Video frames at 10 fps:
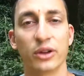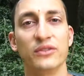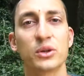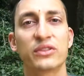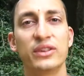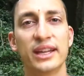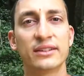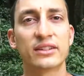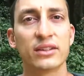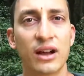So if you're
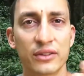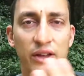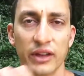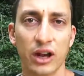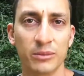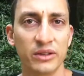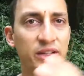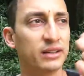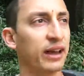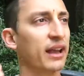seeing this lifestyle that I'm
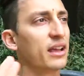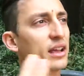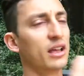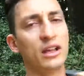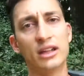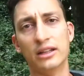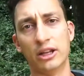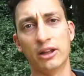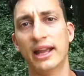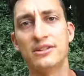living, that
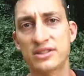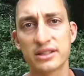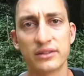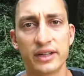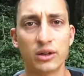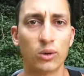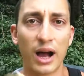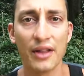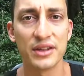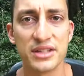Henya's living, or
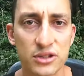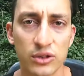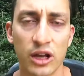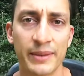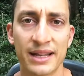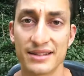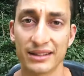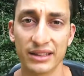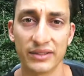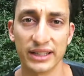other digital nomads
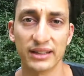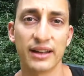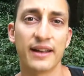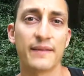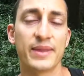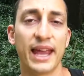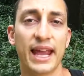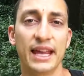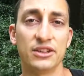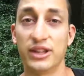are living,
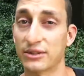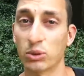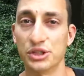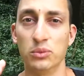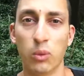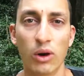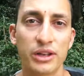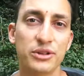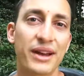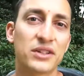and that's what you
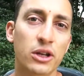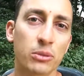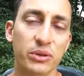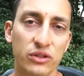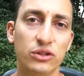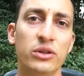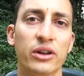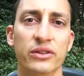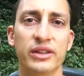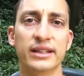want, you have to go and pursue
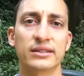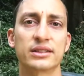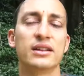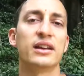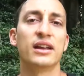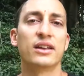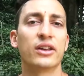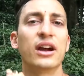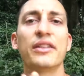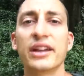those things.
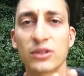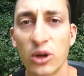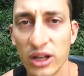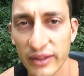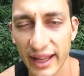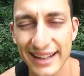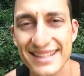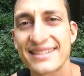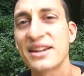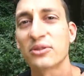So I think I've gone over that
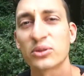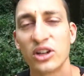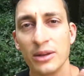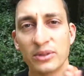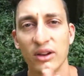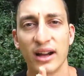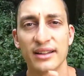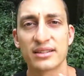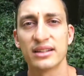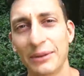several times,
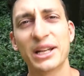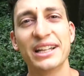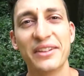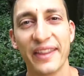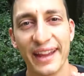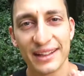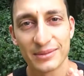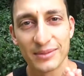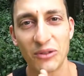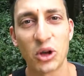guys. I'm going to leave it there.
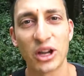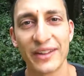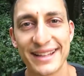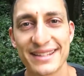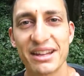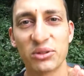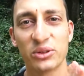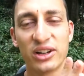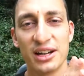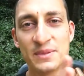I've gone over that
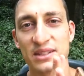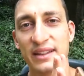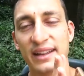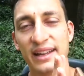several times.